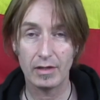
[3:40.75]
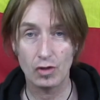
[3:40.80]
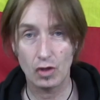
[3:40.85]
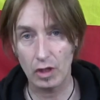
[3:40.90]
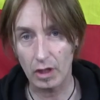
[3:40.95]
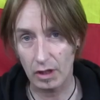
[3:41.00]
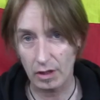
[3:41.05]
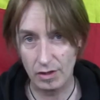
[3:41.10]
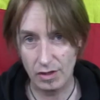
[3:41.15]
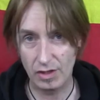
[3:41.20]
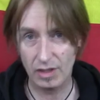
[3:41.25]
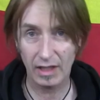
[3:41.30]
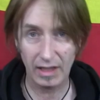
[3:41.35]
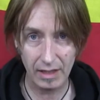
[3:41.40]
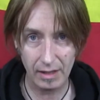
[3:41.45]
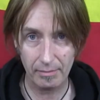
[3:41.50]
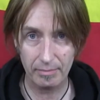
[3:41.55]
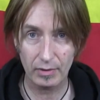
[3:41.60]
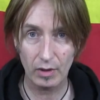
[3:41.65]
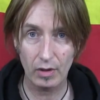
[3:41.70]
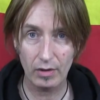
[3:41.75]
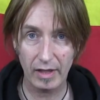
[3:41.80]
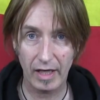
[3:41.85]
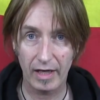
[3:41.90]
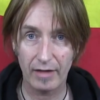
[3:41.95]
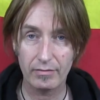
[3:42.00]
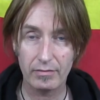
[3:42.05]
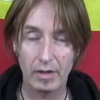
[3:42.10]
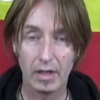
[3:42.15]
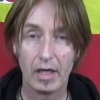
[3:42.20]
So, you can stick in a
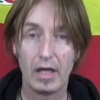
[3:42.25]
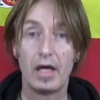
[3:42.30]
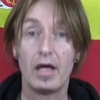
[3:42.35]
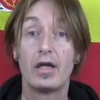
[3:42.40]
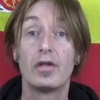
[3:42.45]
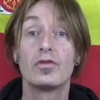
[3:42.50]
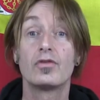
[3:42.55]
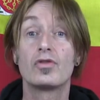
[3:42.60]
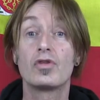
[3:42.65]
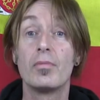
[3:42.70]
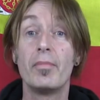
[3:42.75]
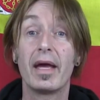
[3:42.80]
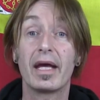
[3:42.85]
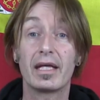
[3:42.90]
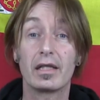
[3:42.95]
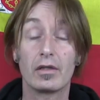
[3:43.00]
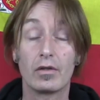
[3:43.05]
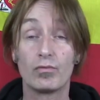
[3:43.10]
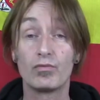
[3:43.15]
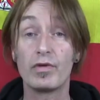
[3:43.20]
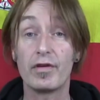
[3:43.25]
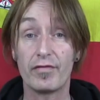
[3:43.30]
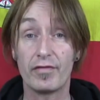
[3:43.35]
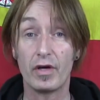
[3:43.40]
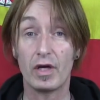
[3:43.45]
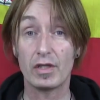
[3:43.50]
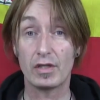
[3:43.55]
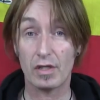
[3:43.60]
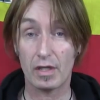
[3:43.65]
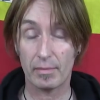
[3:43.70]
pronoun to make it
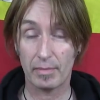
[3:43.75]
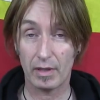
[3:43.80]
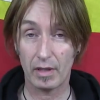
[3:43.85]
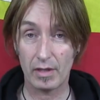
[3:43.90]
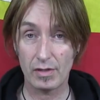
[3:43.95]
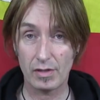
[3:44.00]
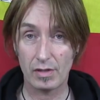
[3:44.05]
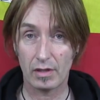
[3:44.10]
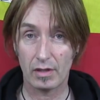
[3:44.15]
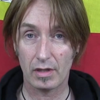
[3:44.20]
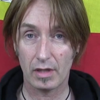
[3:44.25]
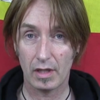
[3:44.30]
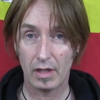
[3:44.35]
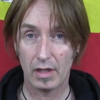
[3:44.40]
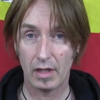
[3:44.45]
refer to the person.